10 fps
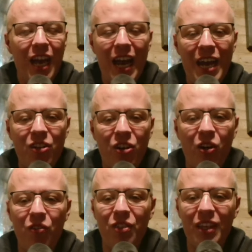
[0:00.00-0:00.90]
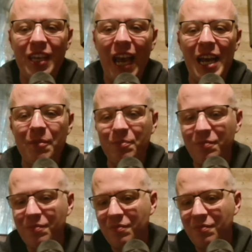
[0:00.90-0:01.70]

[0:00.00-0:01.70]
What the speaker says: ahead of the game.